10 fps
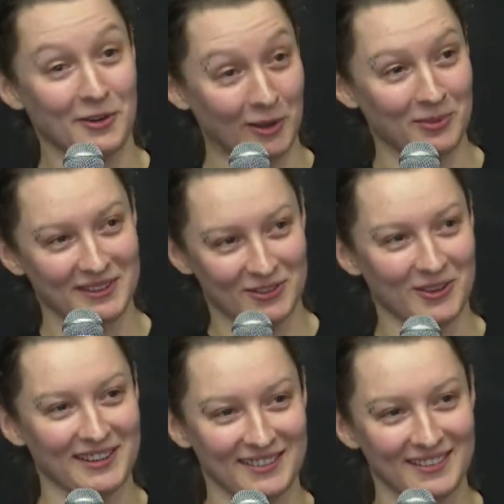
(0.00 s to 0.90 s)
You're helping to
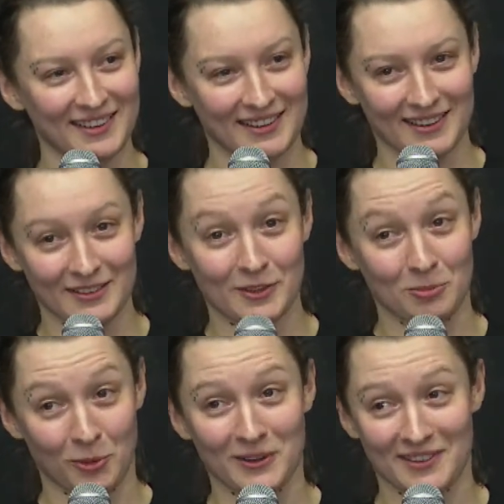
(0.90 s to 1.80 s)
train this
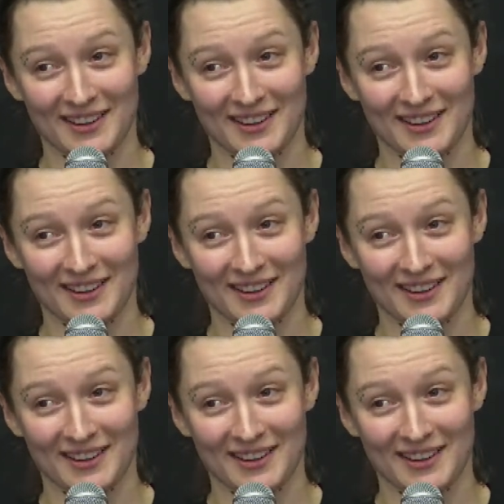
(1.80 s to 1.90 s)
important